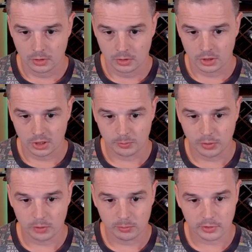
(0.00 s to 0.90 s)
Right,
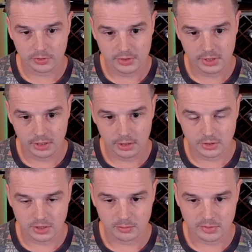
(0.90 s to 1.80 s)
opponent blocks there,
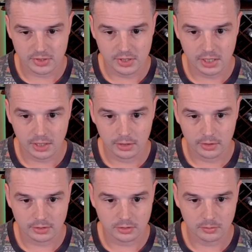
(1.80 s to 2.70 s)
chumps there.
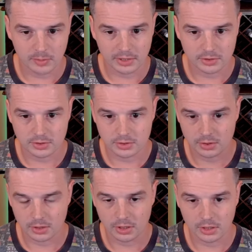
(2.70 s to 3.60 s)
That sort of makes
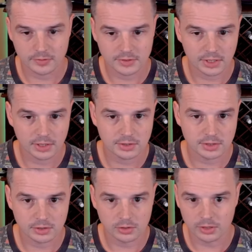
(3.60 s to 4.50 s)
enough sense. They
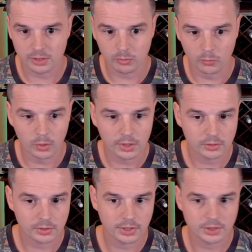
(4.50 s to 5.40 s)
still keep 1
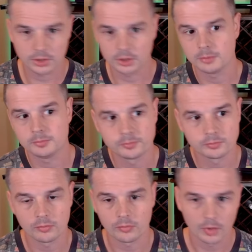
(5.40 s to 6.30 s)
creature.
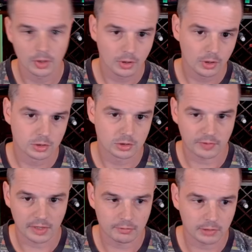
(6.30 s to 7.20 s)
So if they
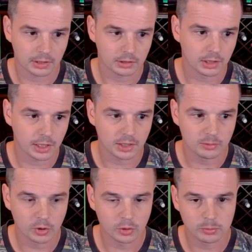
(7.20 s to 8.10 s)
have like Lightning
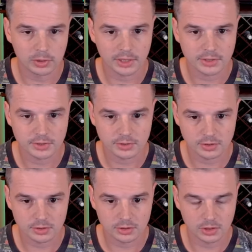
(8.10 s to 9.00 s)
Bolt
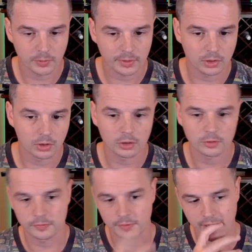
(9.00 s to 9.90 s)
plus going
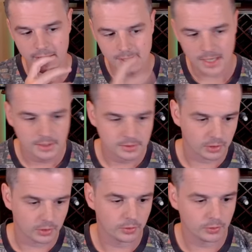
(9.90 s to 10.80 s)
off, yeah.
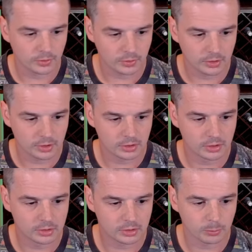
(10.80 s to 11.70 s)
So
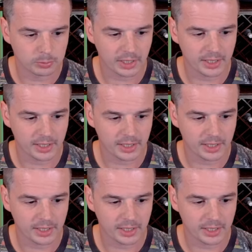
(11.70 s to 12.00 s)
the play